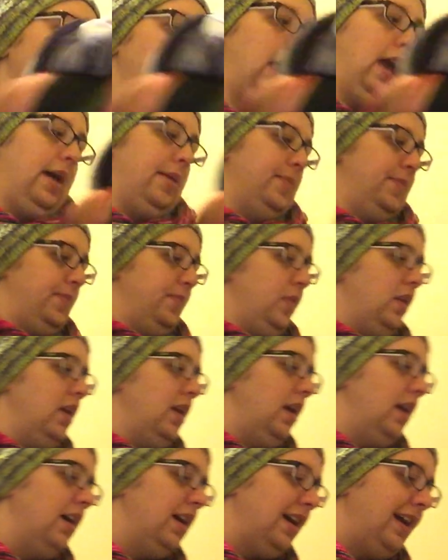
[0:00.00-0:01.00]
yeah,
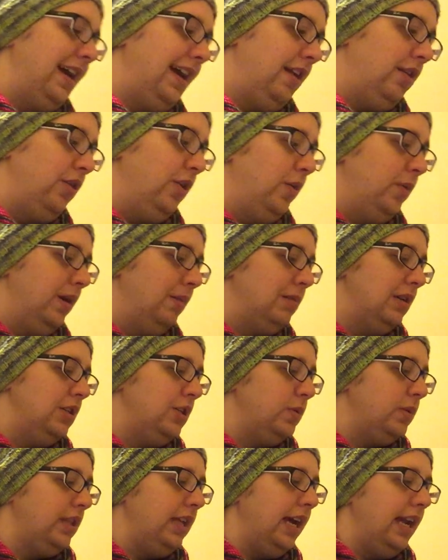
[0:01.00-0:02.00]
I don't know what I'm going
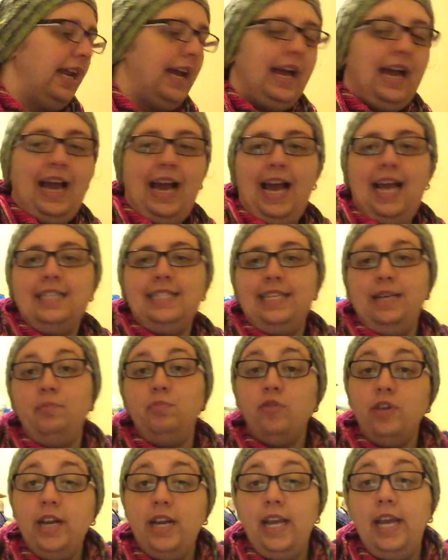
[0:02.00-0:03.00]
to do with yet. I
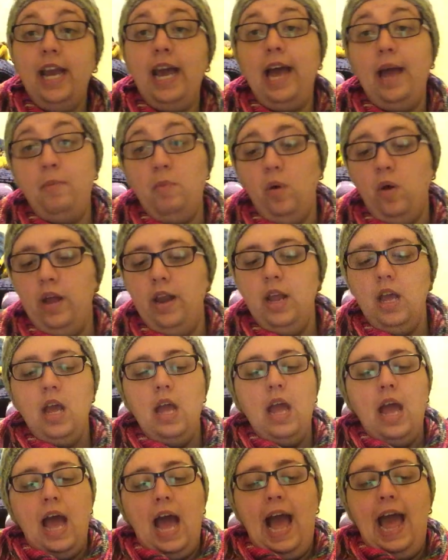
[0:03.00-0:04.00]
said pretty, I bought.
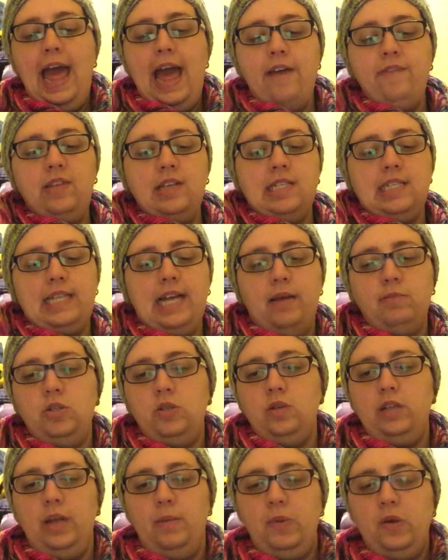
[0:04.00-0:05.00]
I have to stop
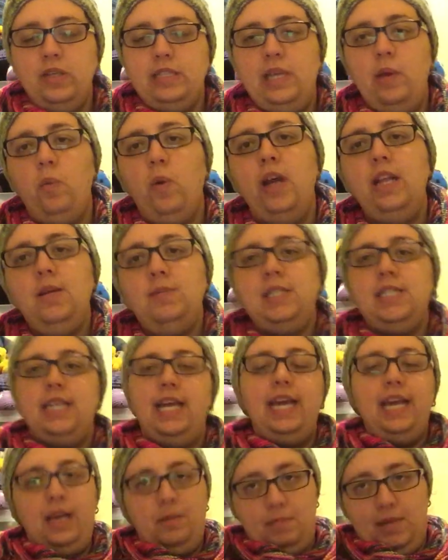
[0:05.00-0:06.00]
doing that because they wind up
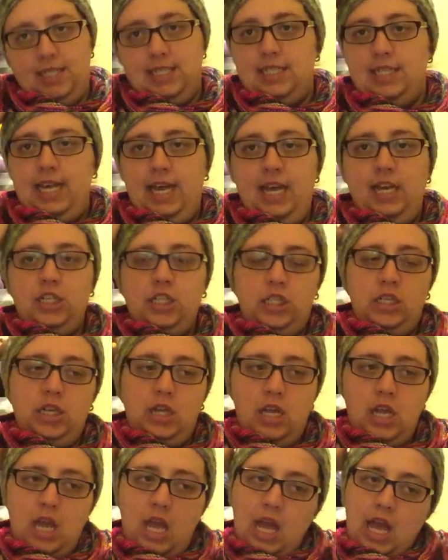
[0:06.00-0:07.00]
staying in my
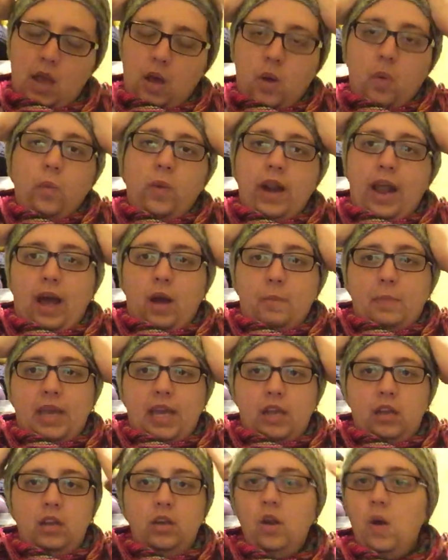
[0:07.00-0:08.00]
stash without
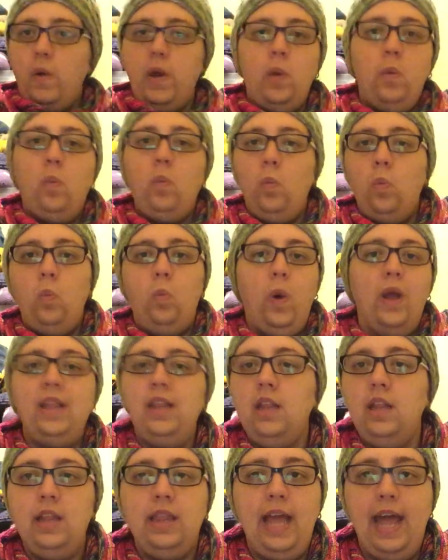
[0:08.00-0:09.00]
me knowing
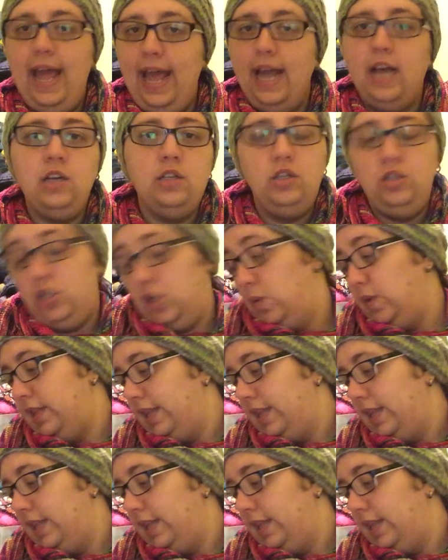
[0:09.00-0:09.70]
what the heck to do